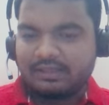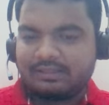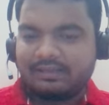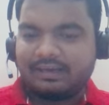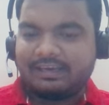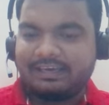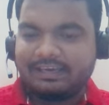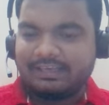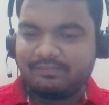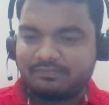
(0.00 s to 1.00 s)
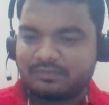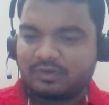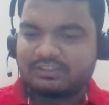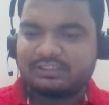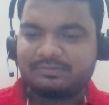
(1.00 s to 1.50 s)
There are deep
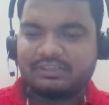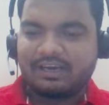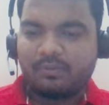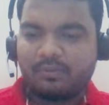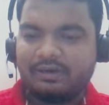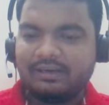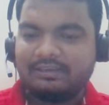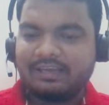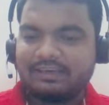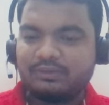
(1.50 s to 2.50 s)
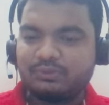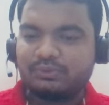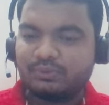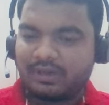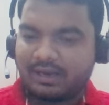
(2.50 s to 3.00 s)
concepts around it that you
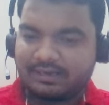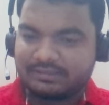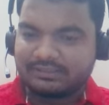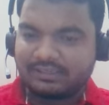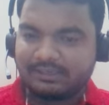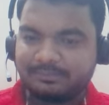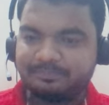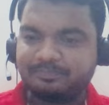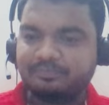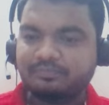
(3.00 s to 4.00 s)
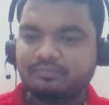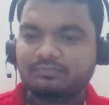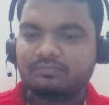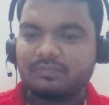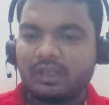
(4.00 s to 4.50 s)
should understand.
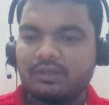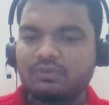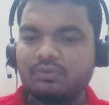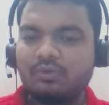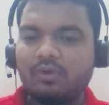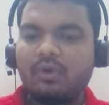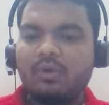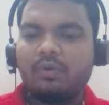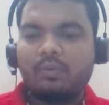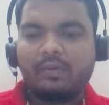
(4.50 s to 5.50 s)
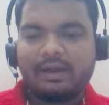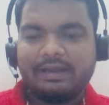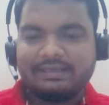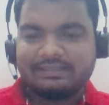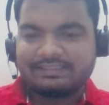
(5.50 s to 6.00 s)
So,
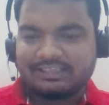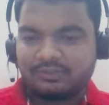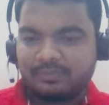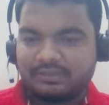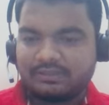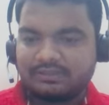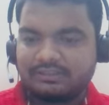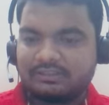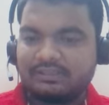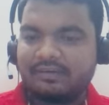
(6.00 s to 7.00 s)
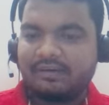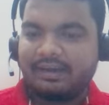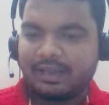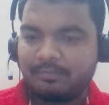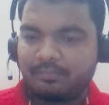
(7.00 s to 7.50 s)
overriding instance methods,
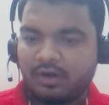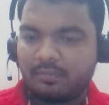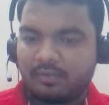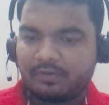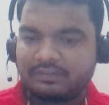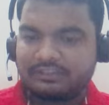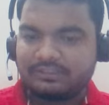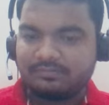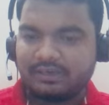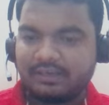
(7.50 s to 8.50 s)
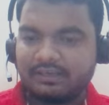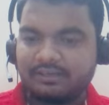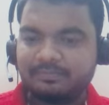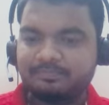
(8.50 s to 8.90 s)
runtime polymorphism, right?